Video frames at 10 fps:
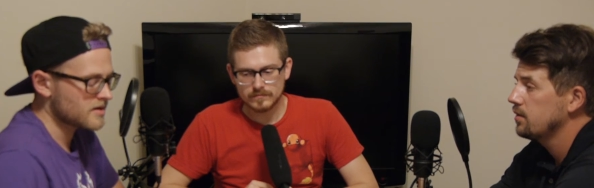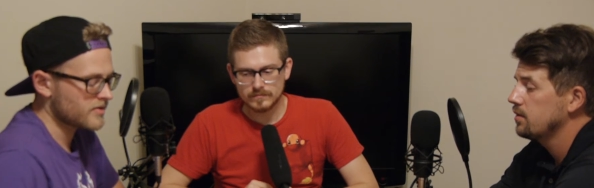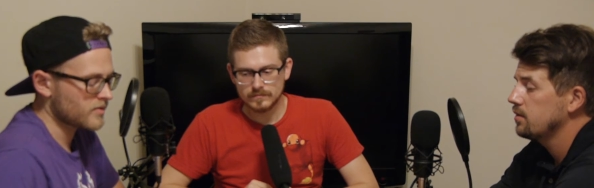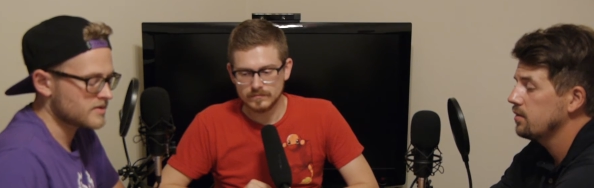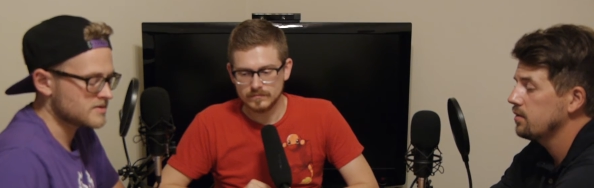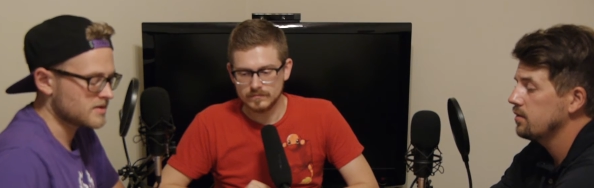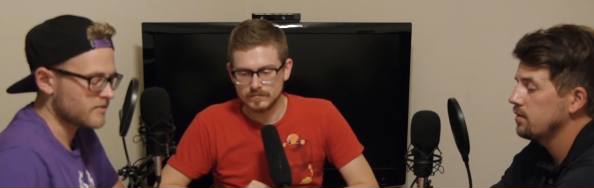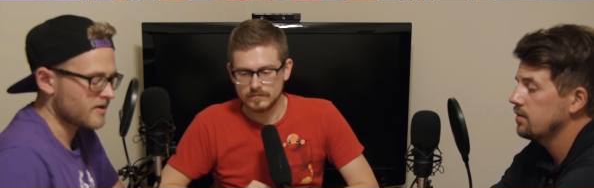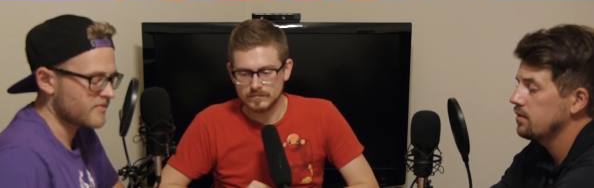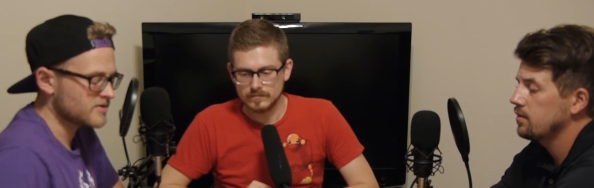Speaker 1: on there recently,
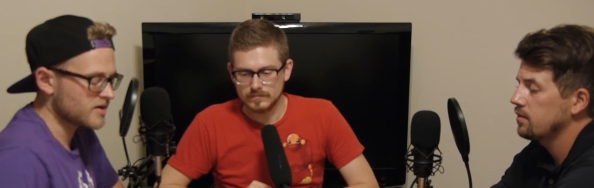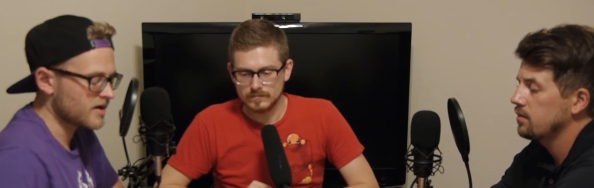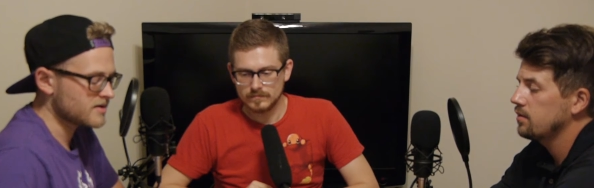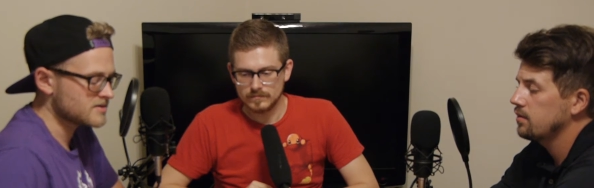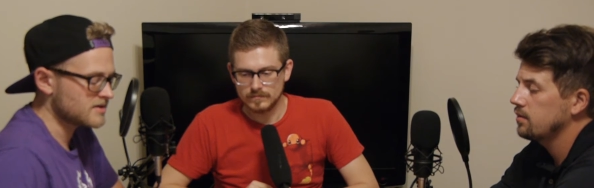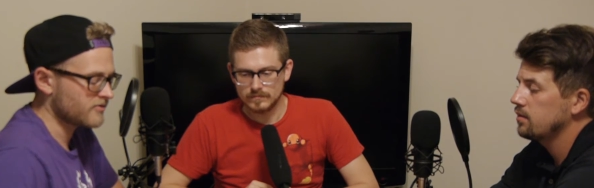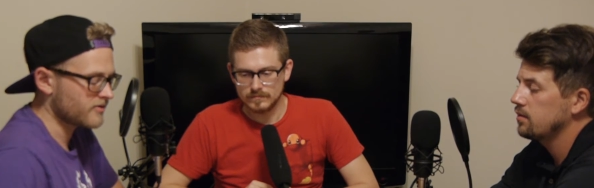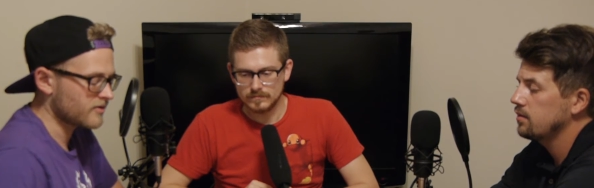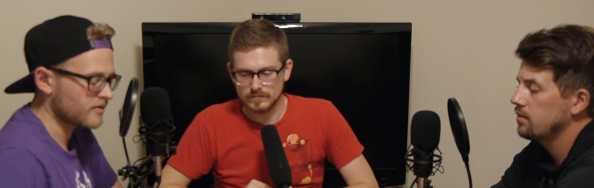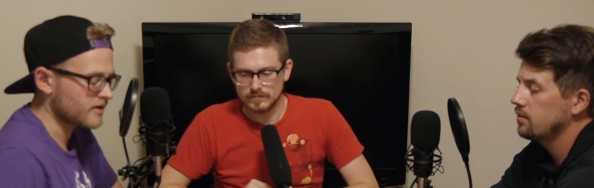but I've been trying to see if
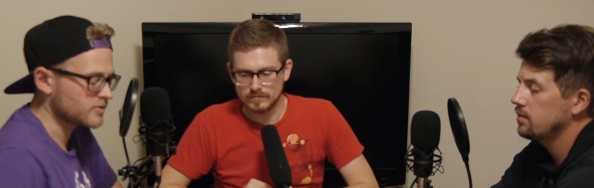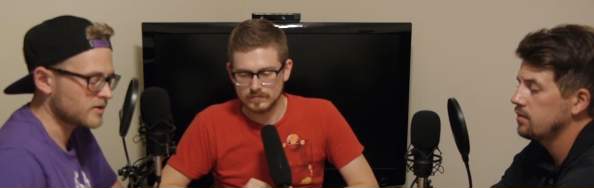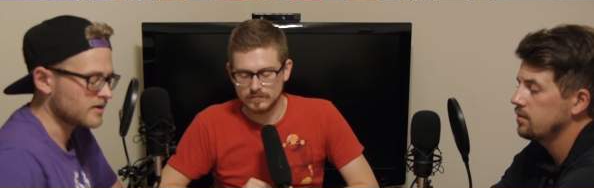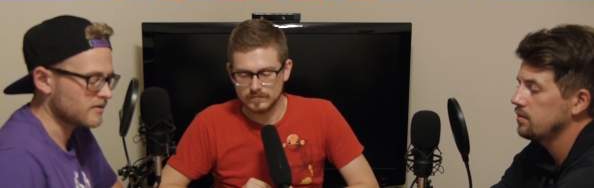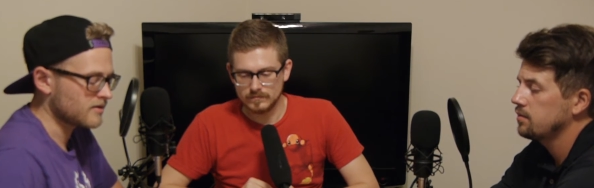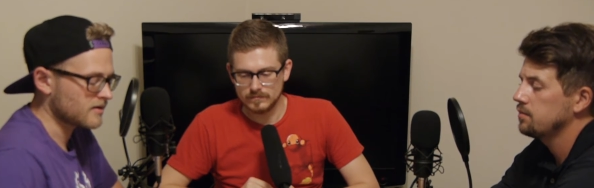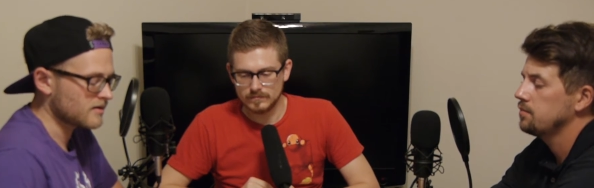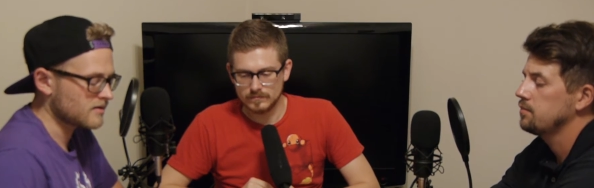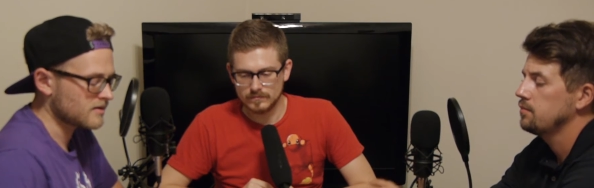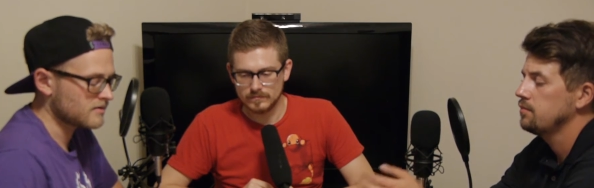they were like tweeting anything,
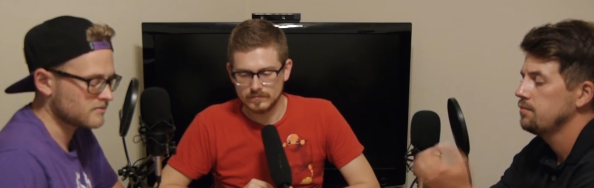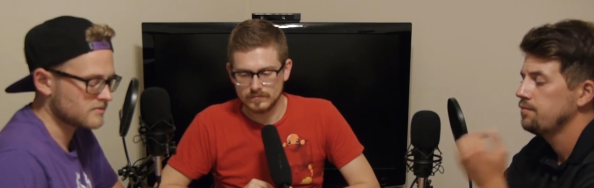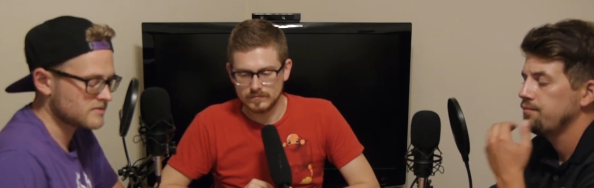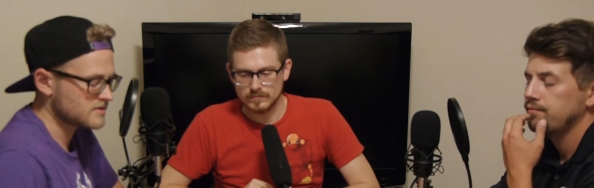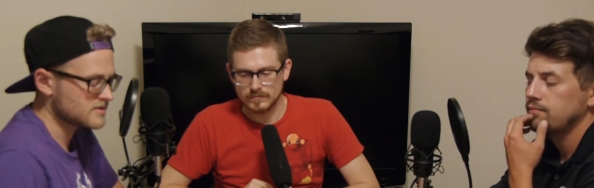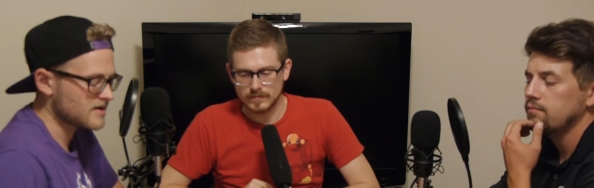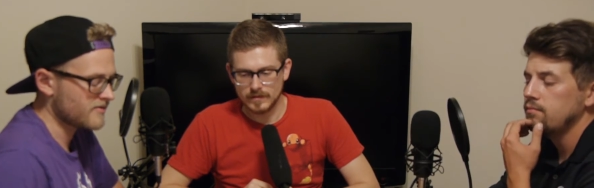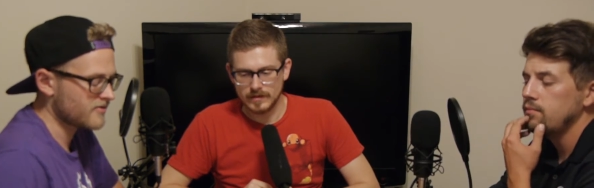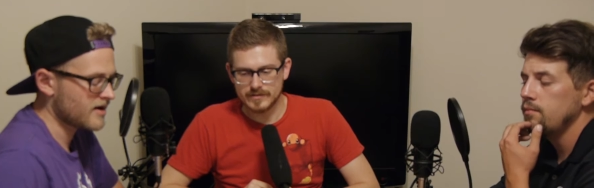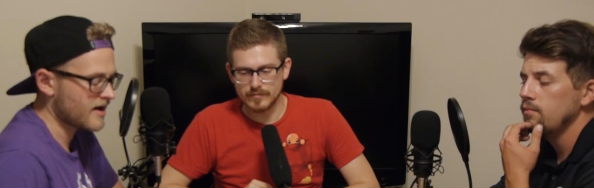and they, it's just
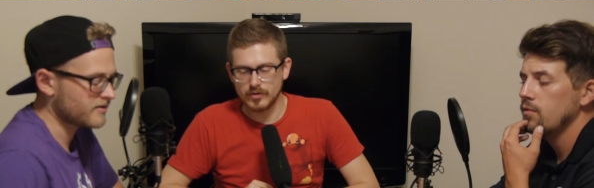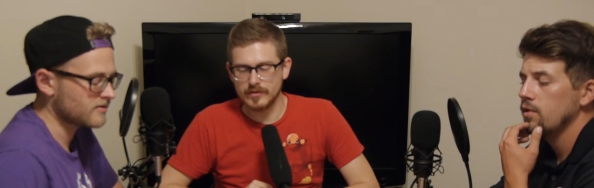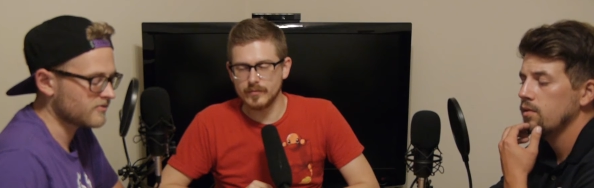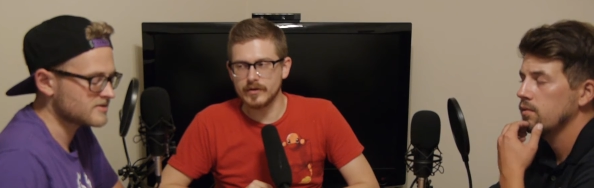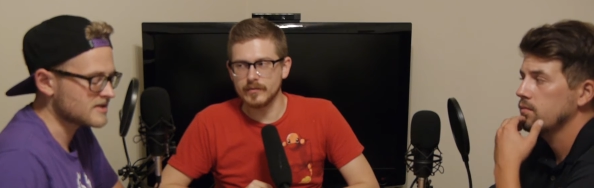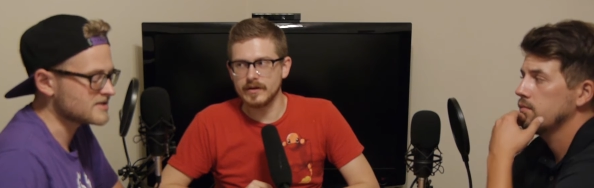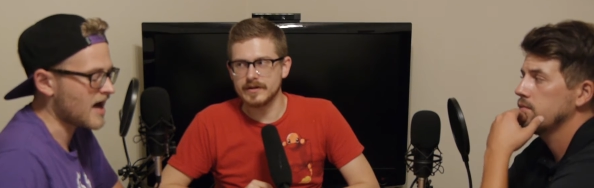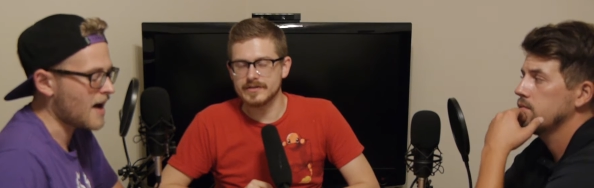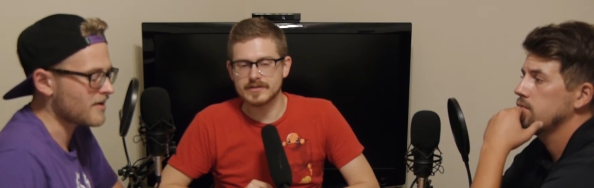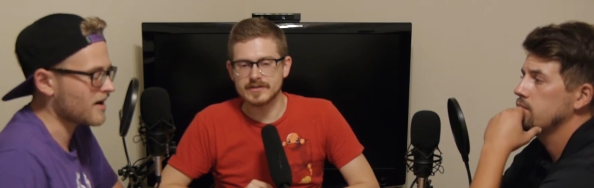not very it's active more than what since
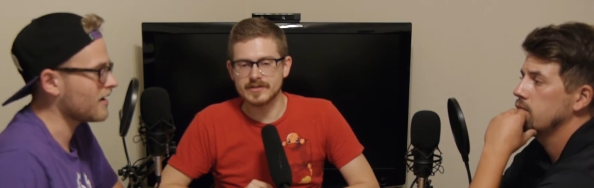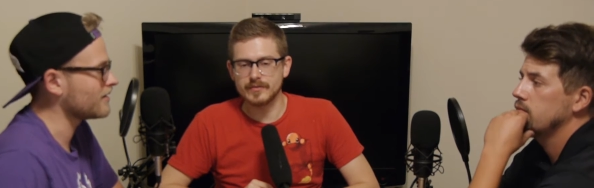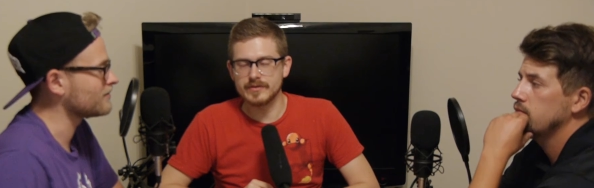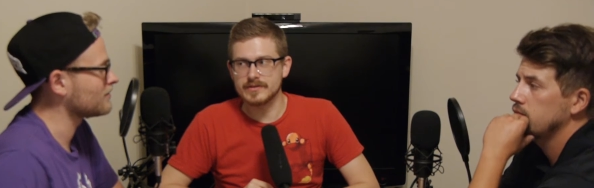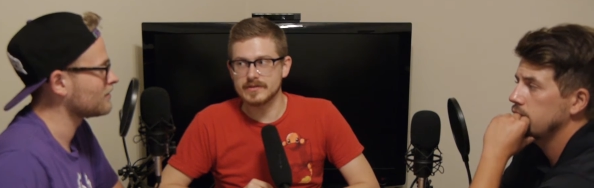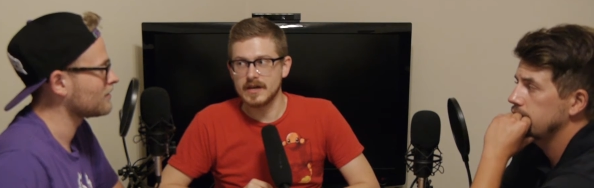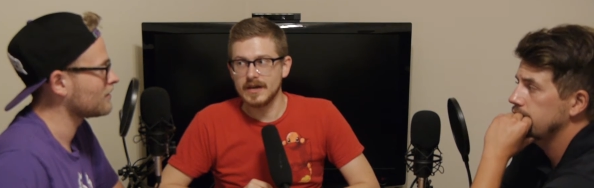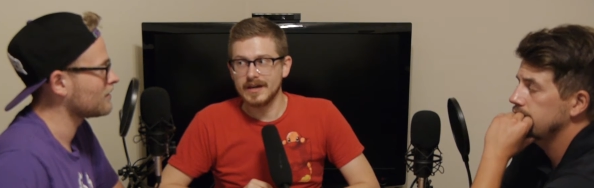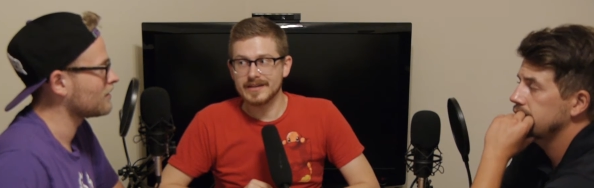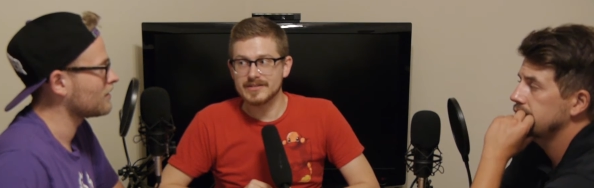Comic Con. Because it was
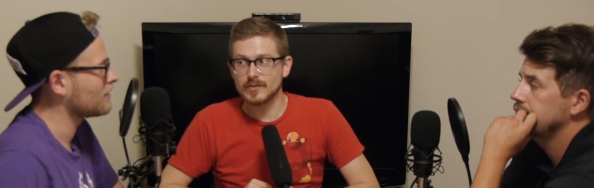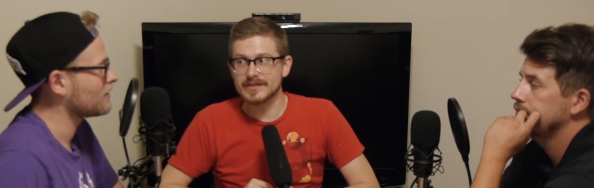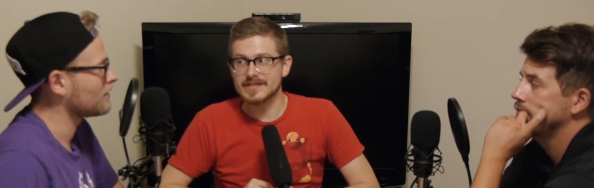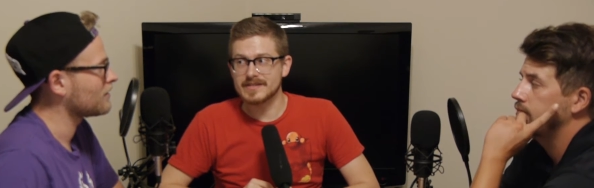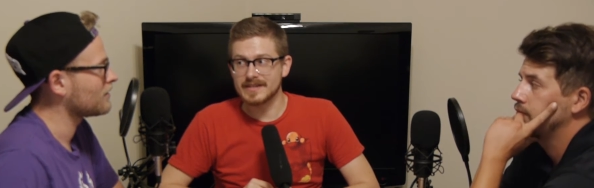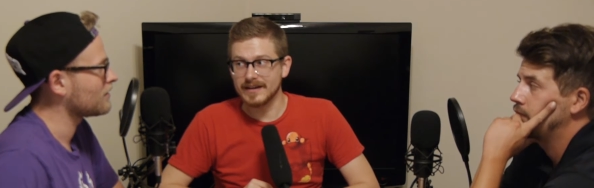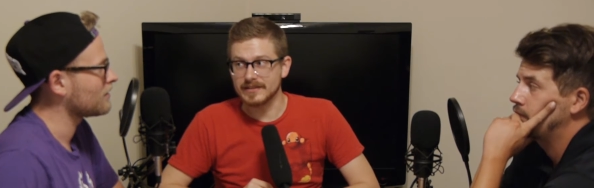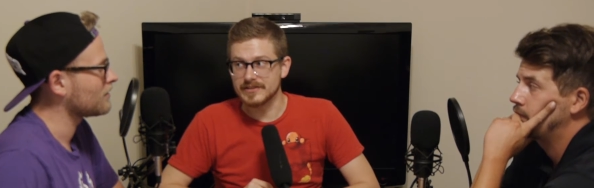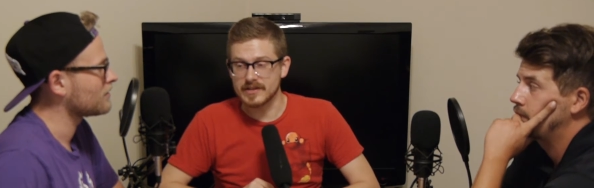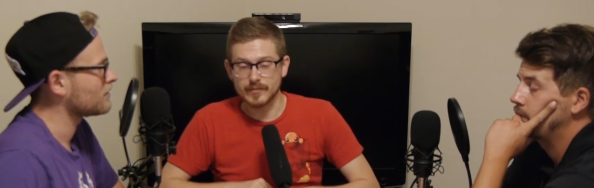
Speaker 2: because it was
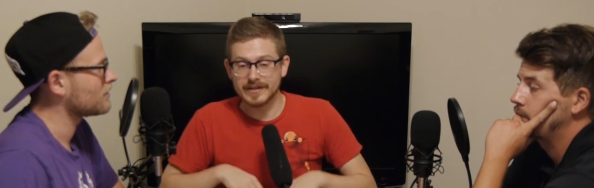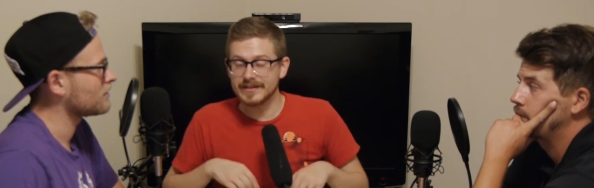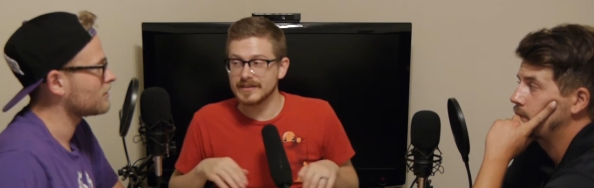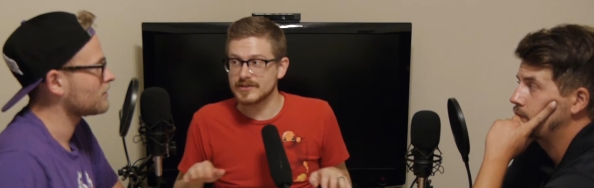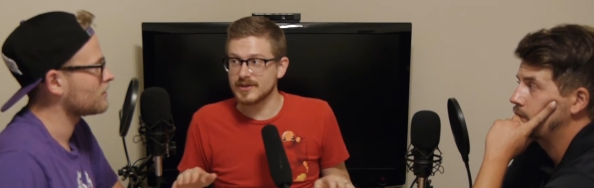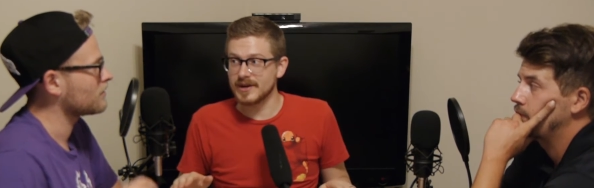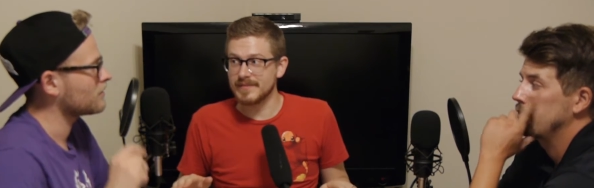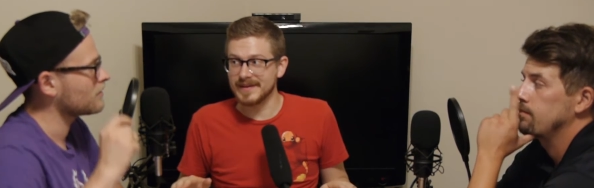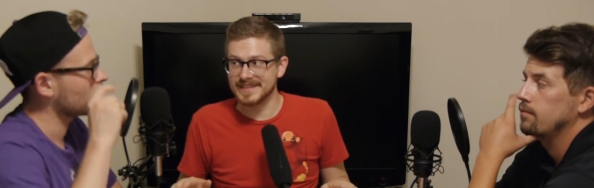silence, and we didn't get to talk about